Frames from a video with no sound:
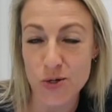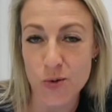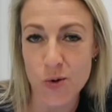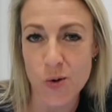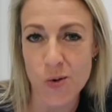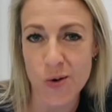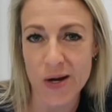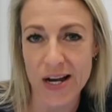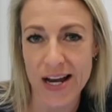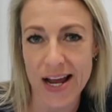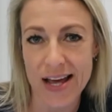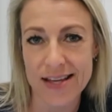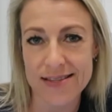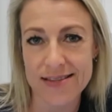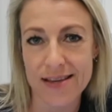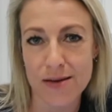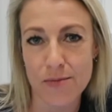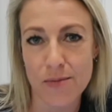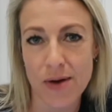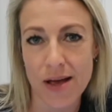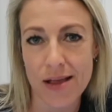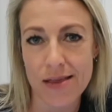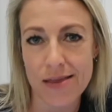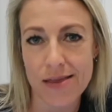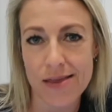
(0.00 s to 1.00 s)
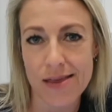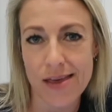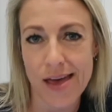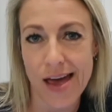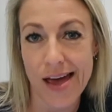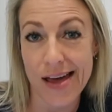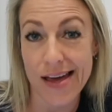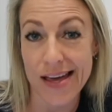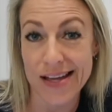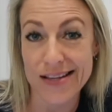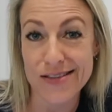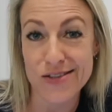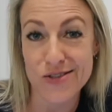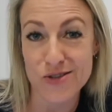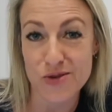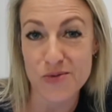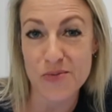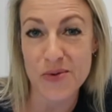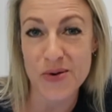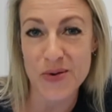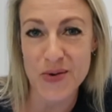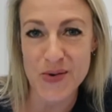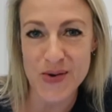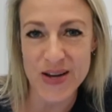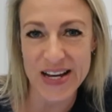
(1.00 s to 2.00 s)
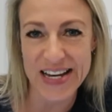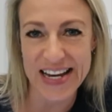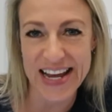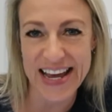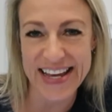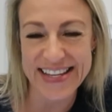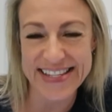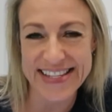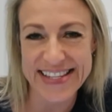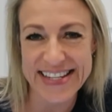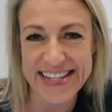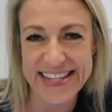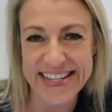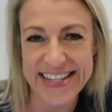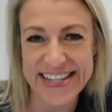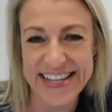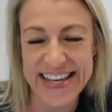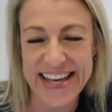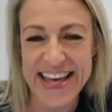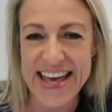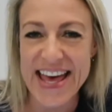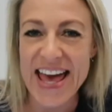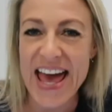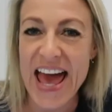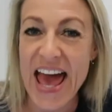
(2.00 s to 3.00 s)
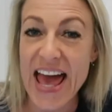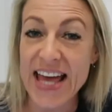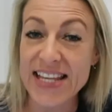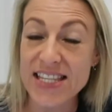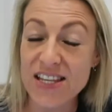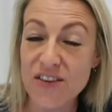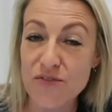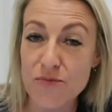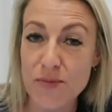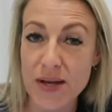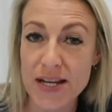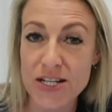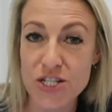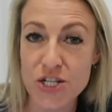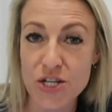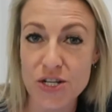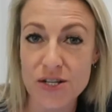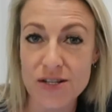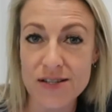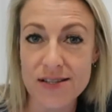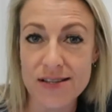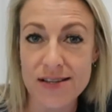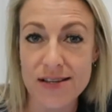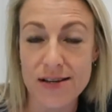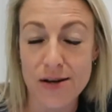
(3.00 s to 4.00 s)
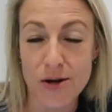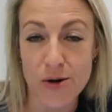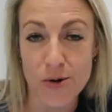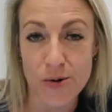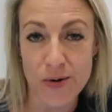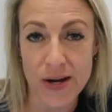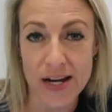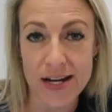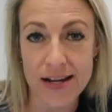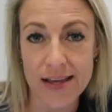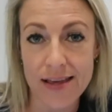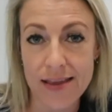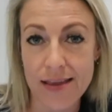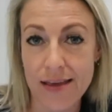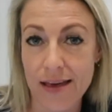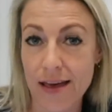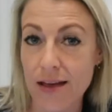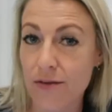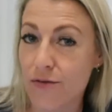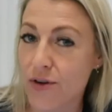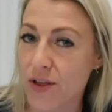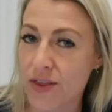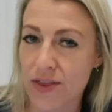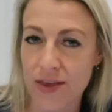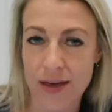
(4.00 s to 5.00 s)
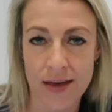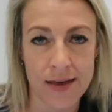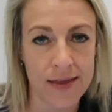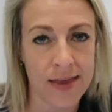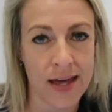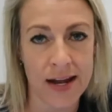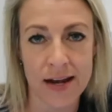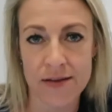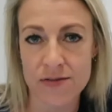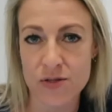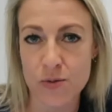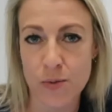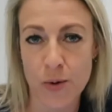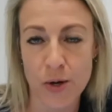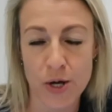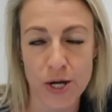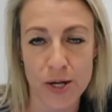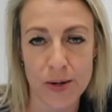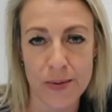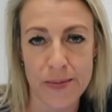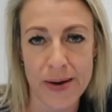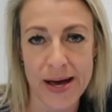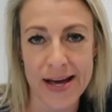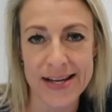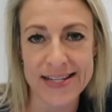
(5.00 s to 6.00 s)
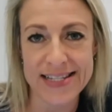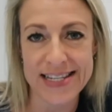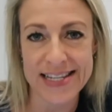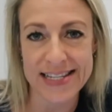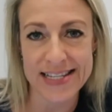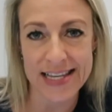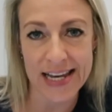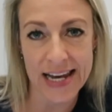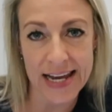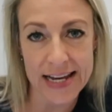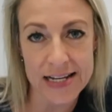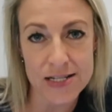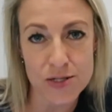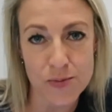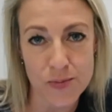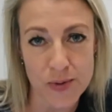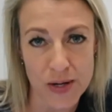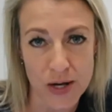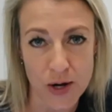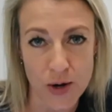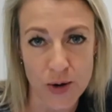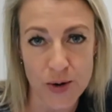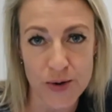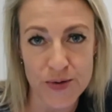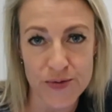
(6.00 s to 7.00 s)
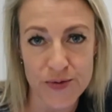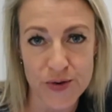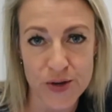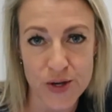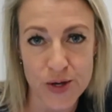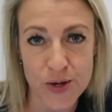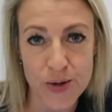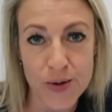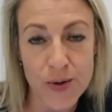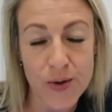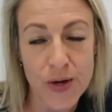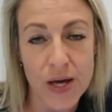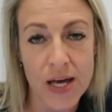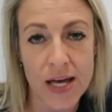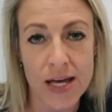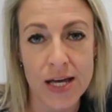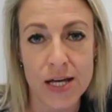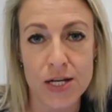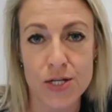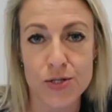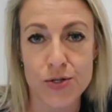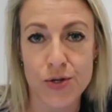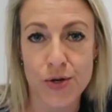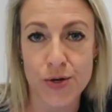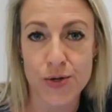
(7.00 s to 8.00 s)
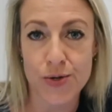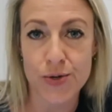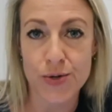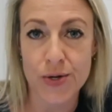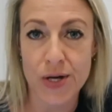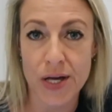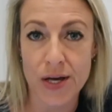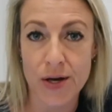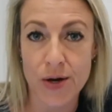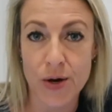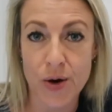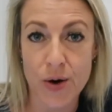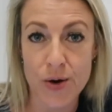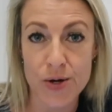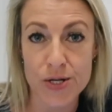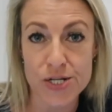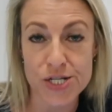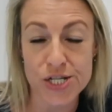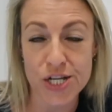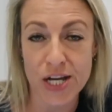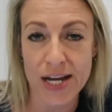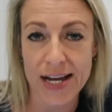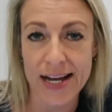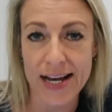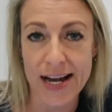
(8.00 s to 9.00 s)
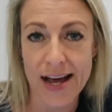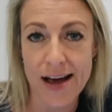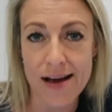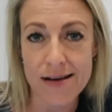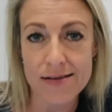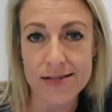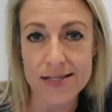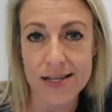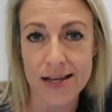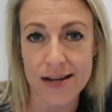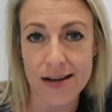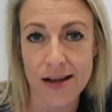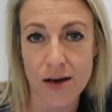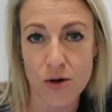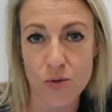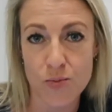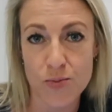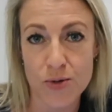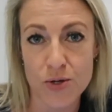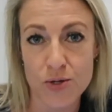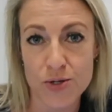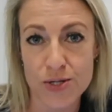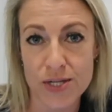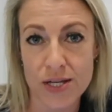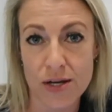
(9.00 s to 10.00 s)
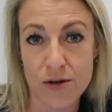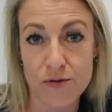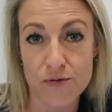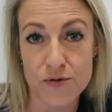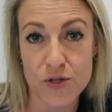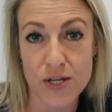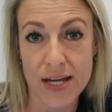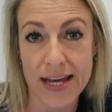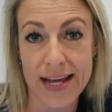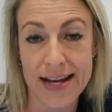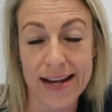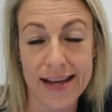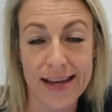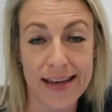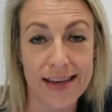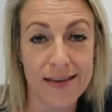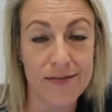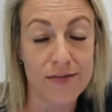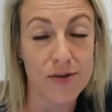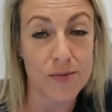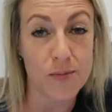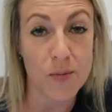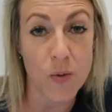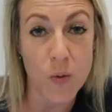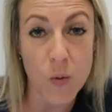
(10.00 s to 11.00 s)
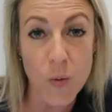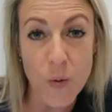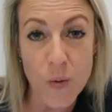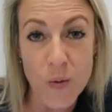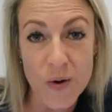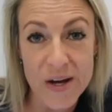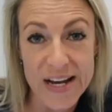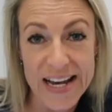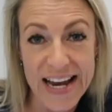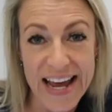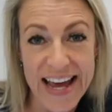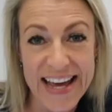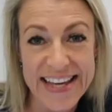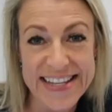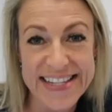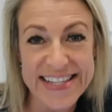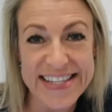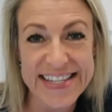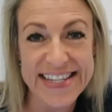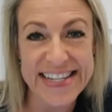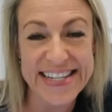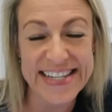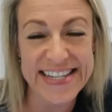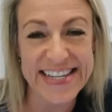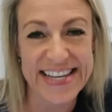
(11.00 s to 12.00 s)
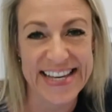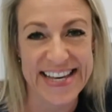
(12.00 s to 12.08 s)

your organizing month and get super organized. As I've mentioned already, everything that I've spoken about is linked below for you, so you can go and check it out and help yourself to getting even more organized.